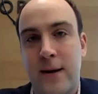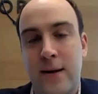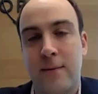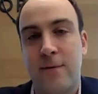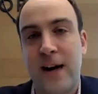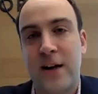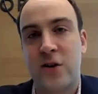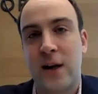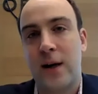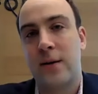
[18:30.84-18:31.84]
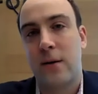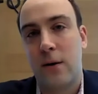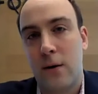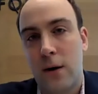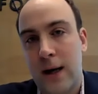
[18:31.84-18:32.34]
disenfranchise
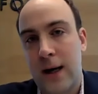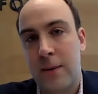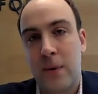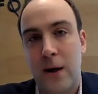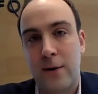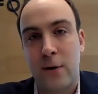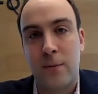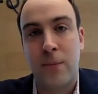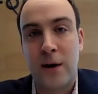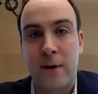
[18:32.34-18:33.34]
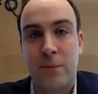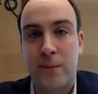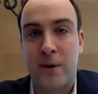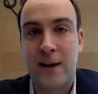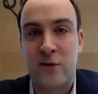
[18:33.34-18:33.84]
a certain part of the
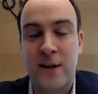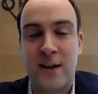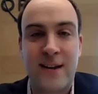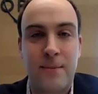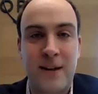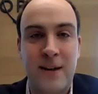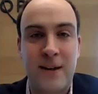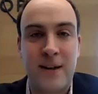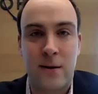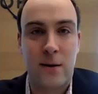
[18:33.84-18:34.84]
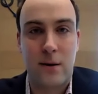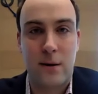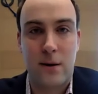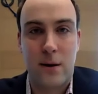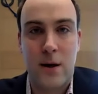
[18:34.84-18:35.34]
population that simply
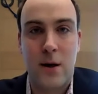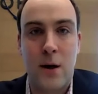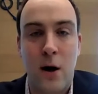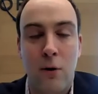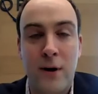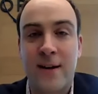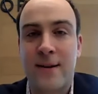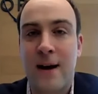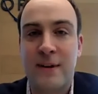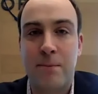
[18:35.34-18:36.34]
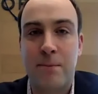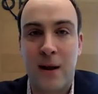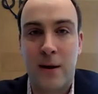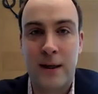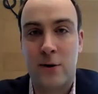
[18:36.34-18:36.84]
doesn't know or doesn't have the
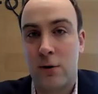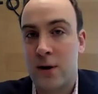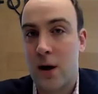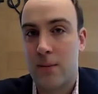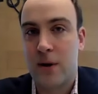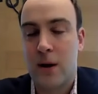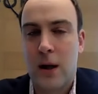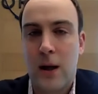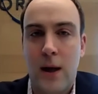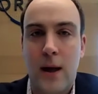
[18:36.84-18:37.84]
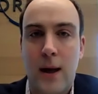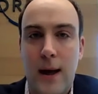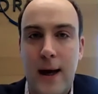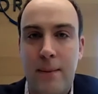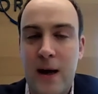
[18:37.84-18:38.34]
ability to adopt.
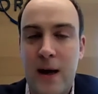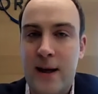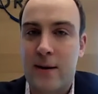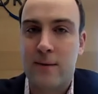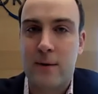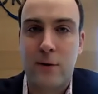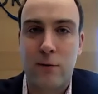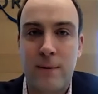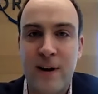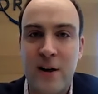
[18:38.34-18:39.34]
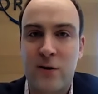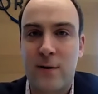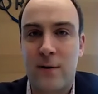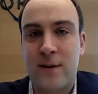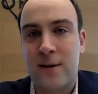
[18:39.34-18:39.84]
And that's true in financial
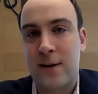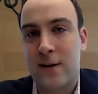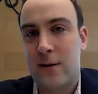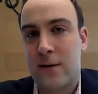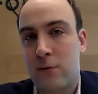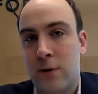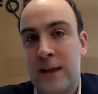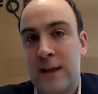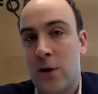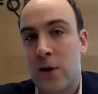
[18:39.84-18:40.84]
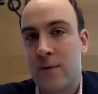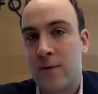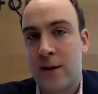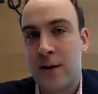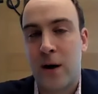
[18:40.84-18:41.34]
services, it's true in the adoption
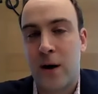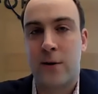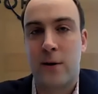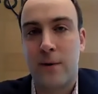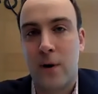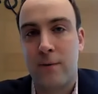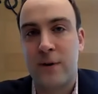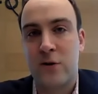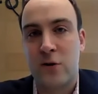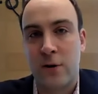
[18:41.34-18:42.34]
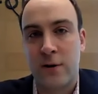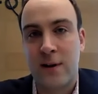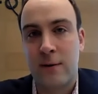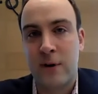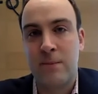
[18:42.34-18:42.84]
of other parts of digital
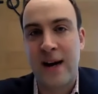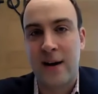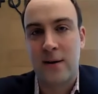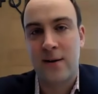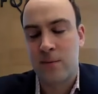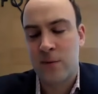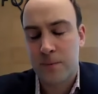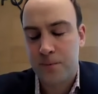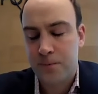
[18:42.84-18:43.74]
delivery mechanisms.